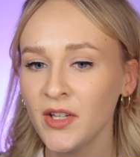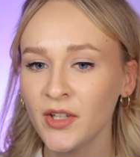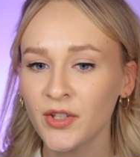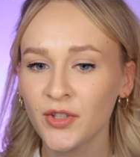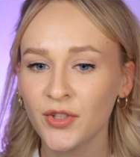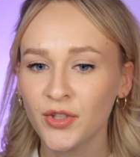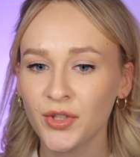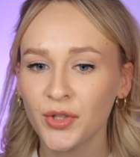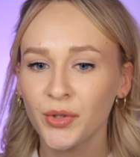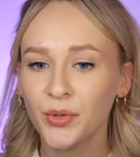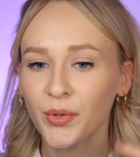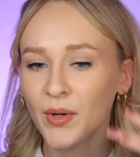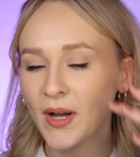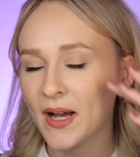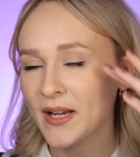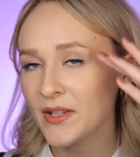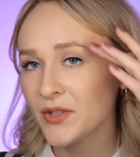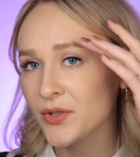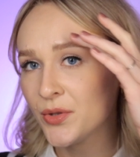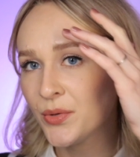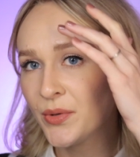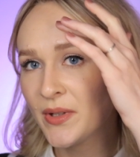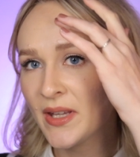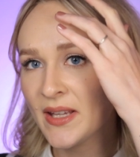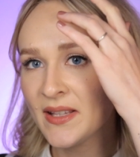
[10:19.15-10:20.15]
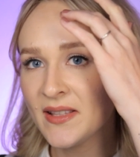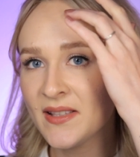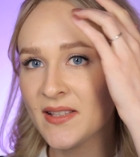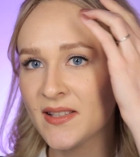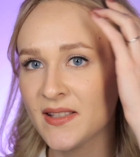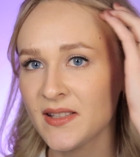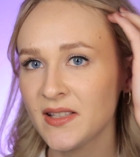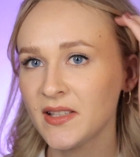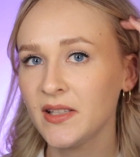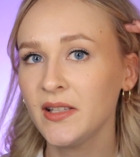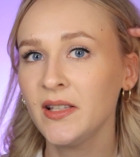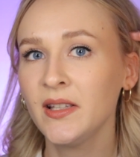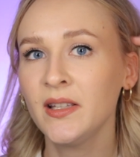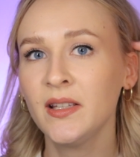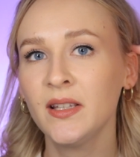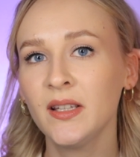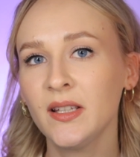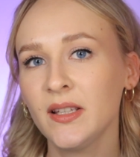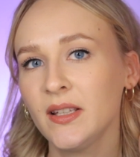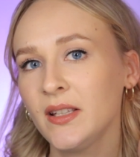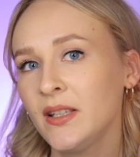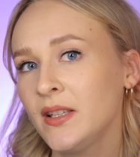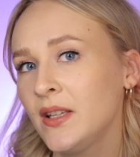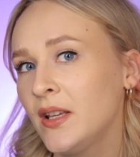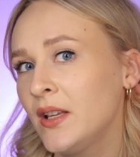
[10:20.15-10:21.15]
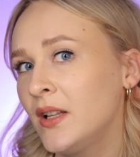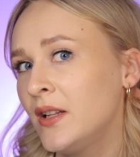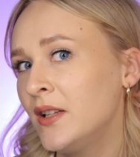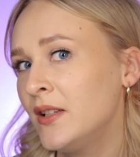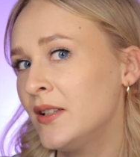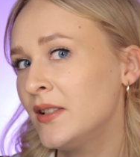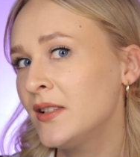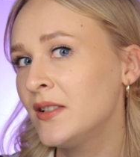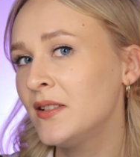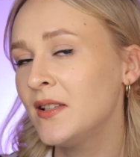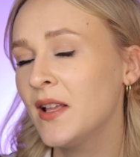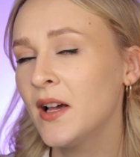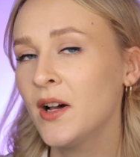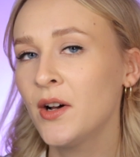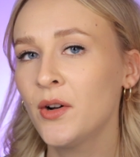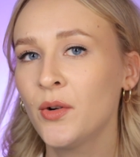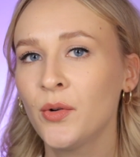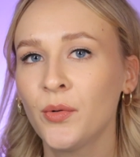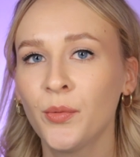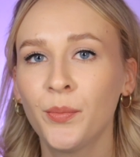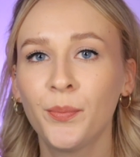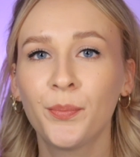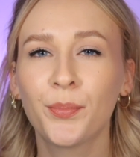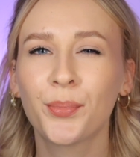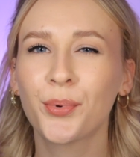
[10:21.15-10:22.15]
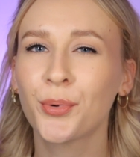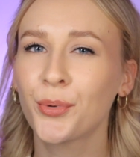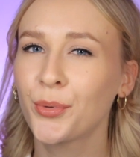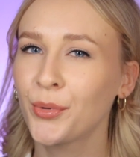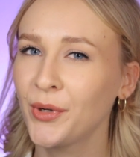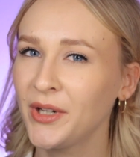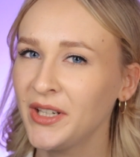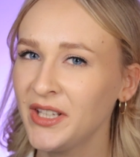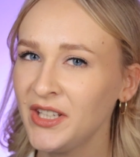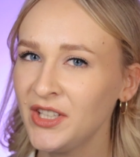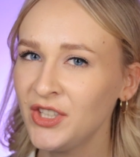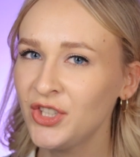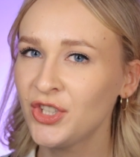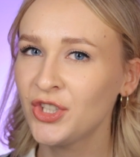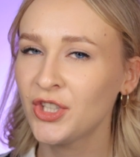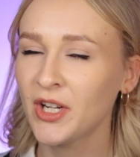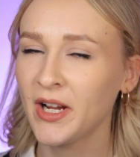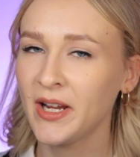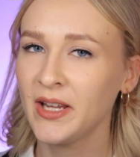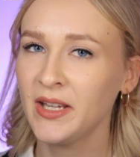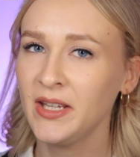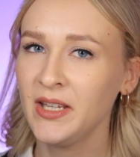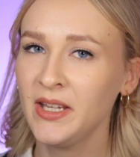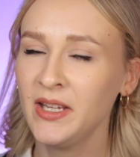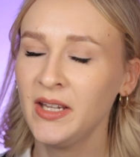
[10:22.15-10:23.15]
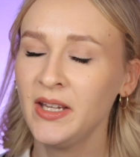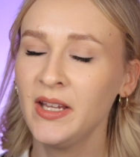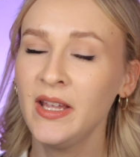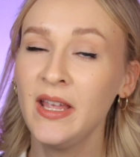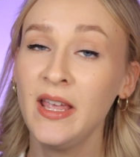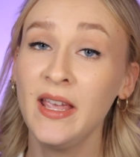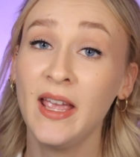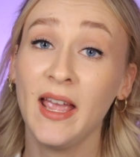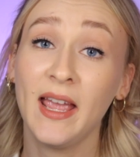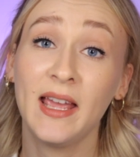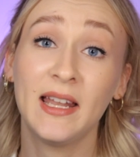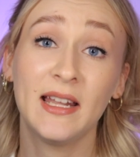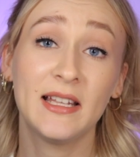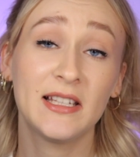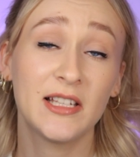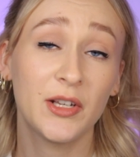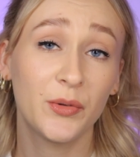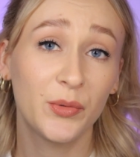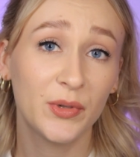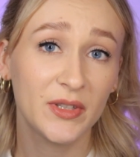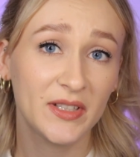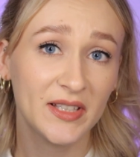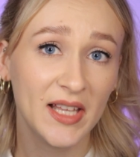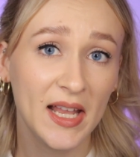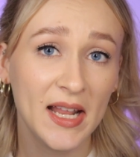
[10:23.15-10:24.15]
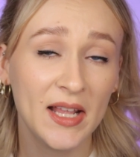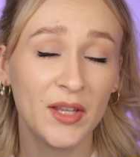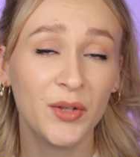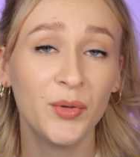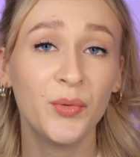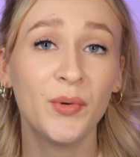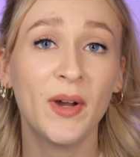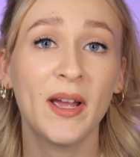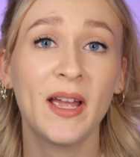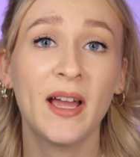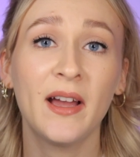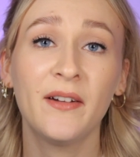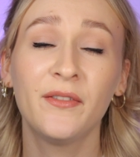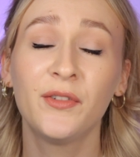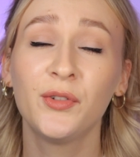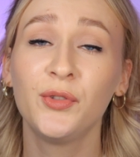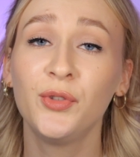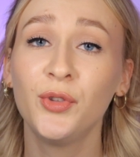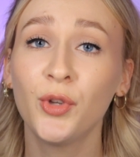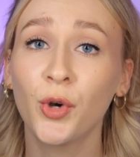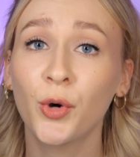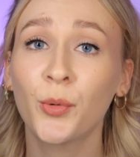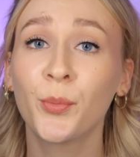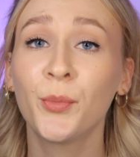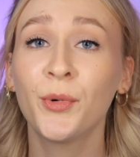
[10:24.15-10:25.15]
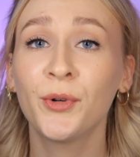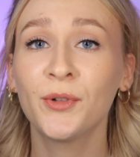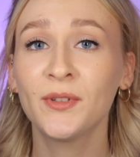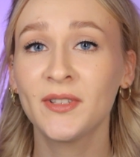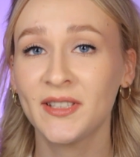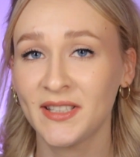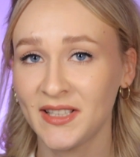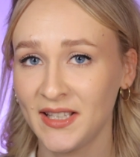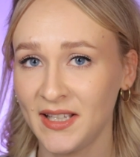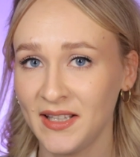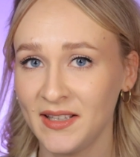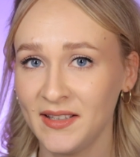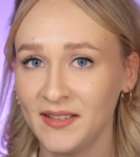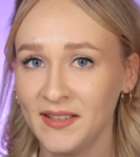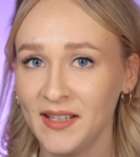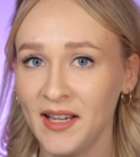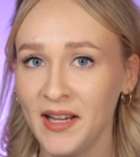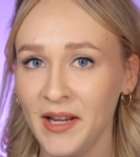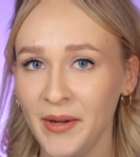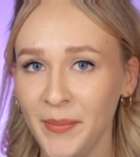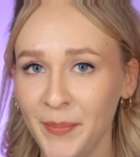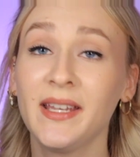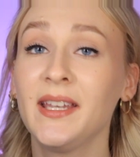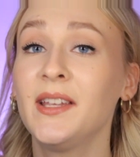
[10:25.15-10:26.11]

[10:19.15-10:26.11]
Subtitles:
So as you can see, it is now pretty shiny, and as I was telling you, I have a normal skin type.